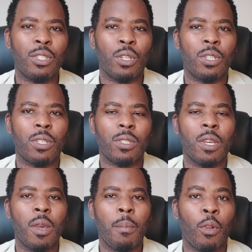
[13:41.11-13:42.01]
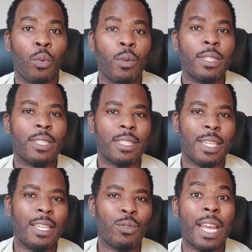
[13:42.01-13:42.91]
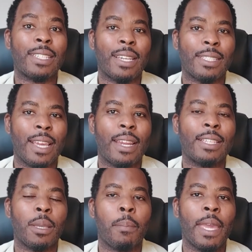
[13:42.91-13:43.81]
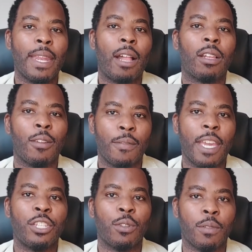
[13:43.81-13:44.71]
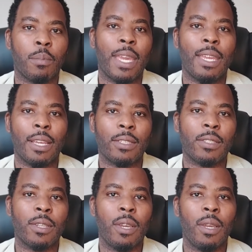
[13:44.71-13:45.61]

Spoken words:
such as Peyronie's disease, which, as I said, is a penile curvature of the penis,